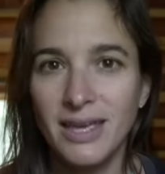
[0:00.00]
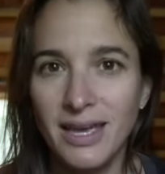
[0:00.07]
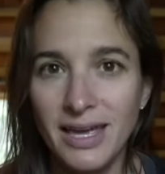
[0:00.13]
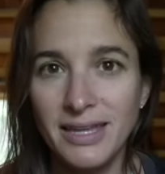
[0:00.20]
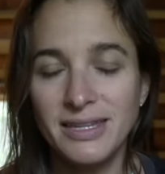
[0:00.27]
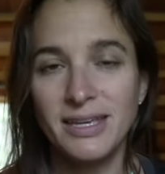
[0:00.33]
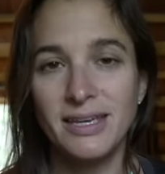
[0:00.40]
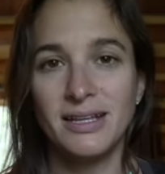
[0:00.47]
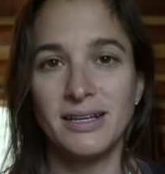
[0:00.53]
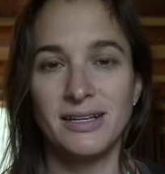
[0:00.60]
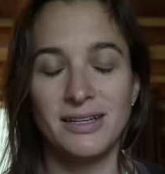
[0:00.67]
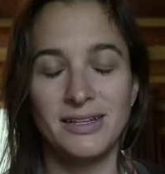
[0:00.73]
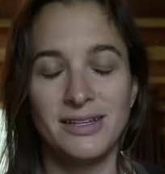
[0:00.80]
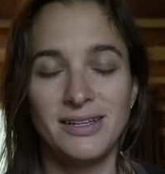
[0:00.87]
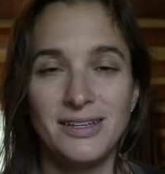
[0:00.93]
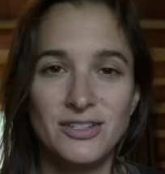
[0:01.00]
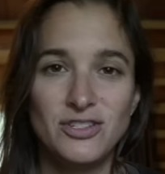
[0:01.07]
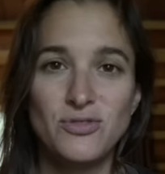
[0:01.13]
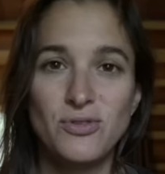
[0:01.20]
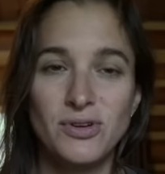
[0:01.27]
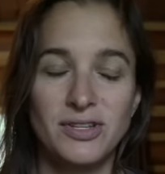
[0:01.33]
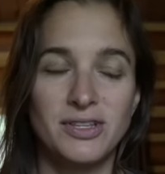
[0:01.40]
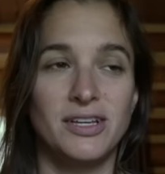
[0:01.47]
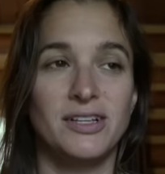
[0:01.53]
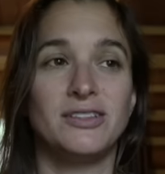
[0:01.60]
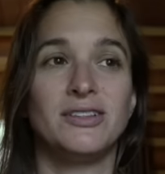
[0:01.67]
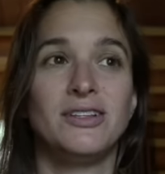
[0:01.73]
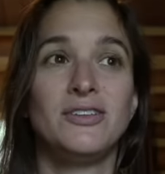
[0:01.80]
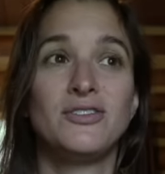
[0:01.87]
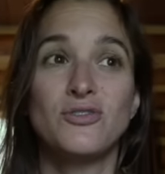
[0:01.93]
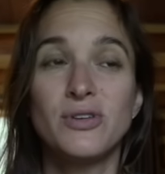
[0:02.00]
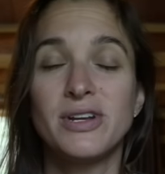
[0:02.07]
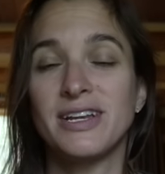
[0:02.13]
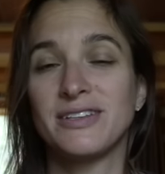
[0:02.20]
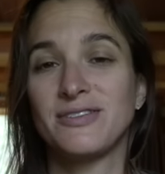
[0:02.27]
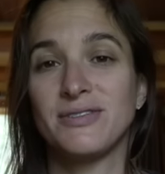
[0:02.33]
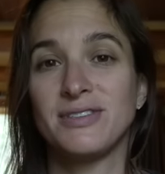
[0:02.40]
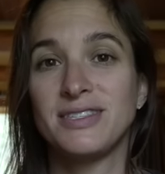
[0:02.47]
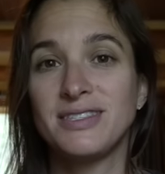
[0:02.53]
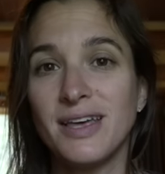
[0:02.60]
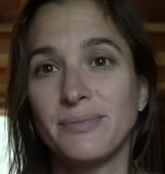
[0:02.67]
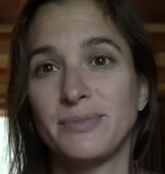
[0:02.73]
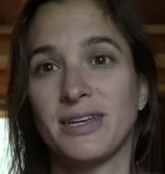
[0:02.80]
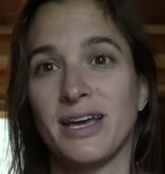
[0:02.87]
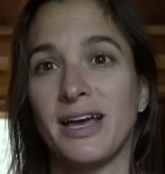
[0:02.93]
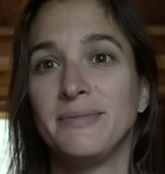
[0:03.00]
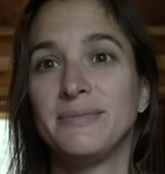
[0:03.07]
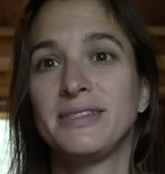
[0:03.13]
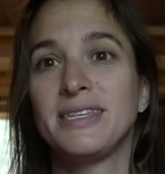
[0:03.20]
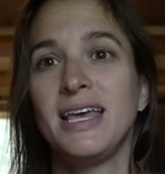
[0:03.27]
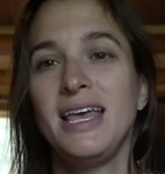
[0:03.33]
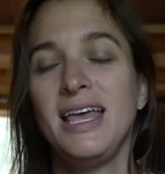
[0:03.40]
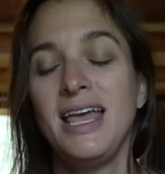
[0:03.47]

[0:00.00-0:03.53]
And the short answer is sometimes.